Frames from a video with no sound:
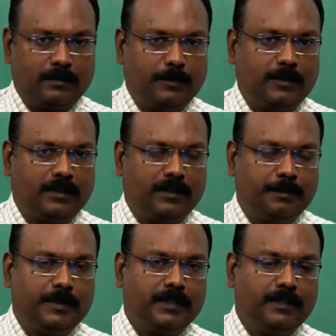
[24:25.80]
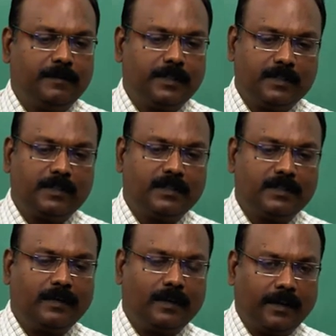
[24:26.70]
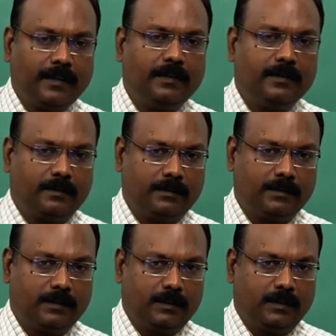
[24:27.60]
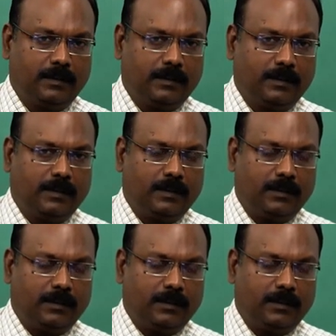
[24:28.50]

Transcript: somewhat submissive, he starts crying. Okay.